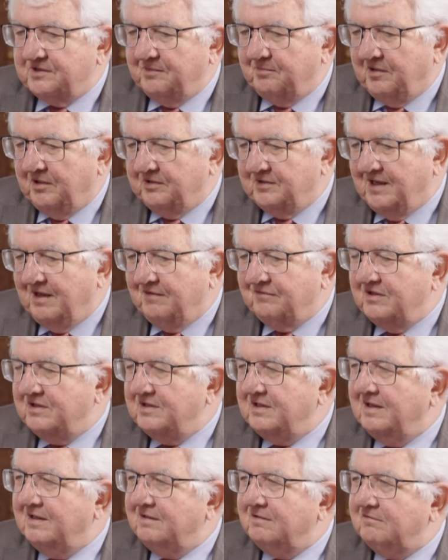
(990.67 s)
about half a
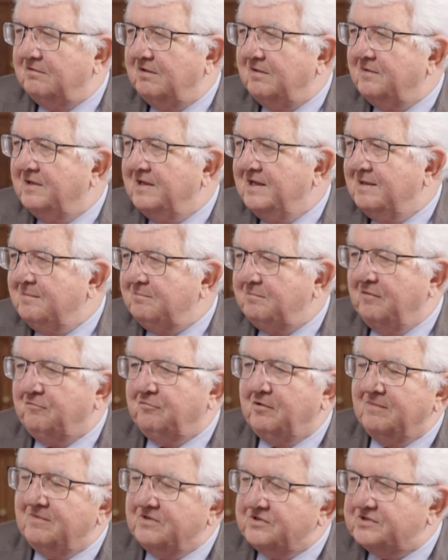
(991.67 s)
year
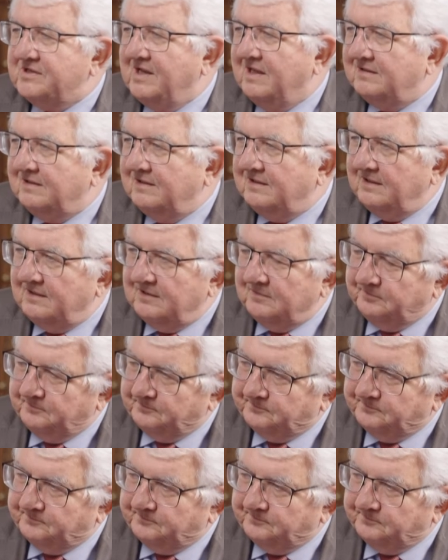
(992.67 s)
before we started them.